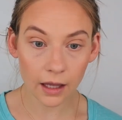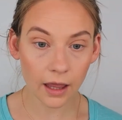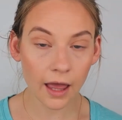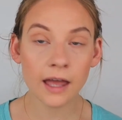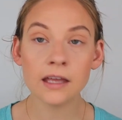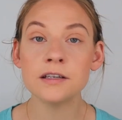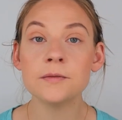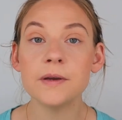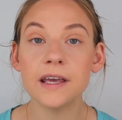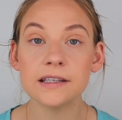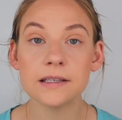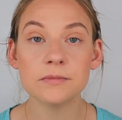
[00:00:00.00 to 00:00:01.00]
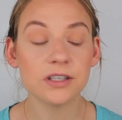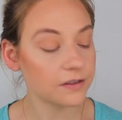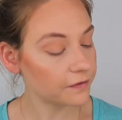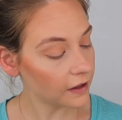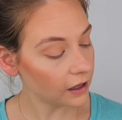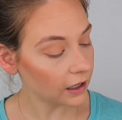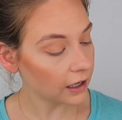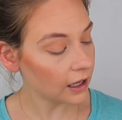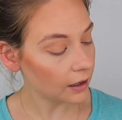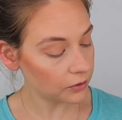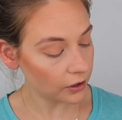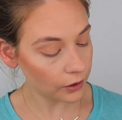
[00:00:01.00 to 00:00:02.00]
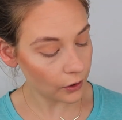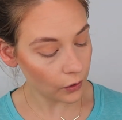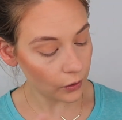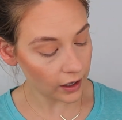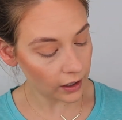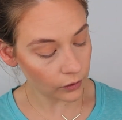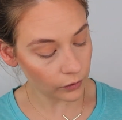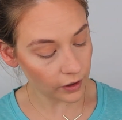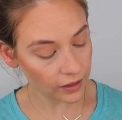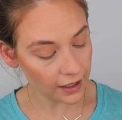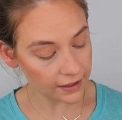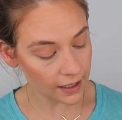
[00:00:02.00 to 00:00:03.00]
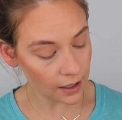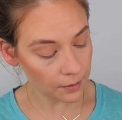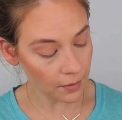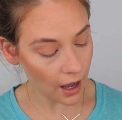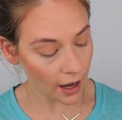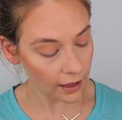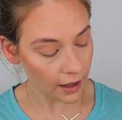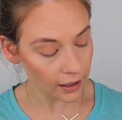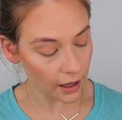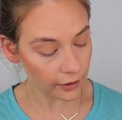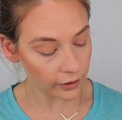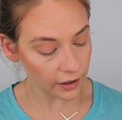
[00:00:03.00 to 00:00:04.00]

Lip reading: And because I'm just feeling it, I'm going to go in with that same highlight color,